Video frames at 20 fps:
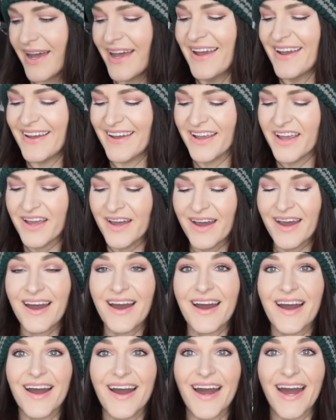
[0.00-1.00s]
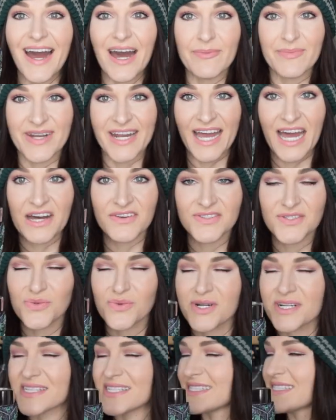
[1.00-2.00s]
I'm gonna have to
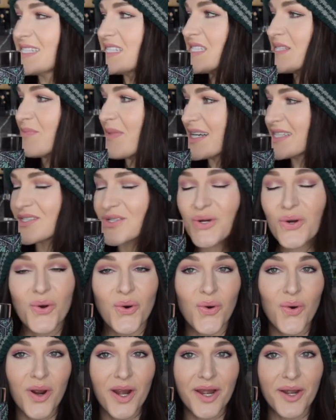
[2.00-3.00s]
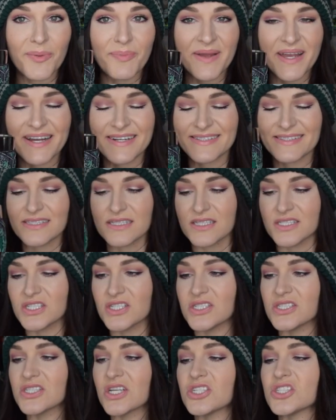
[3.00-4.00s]
work this into my decor because this
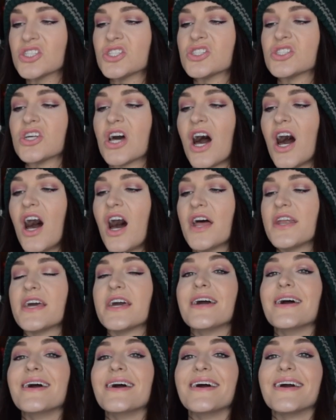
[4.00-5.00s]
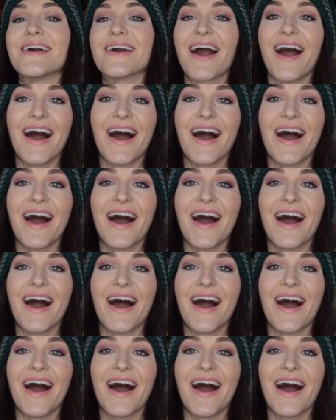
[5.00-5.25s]
is stunning.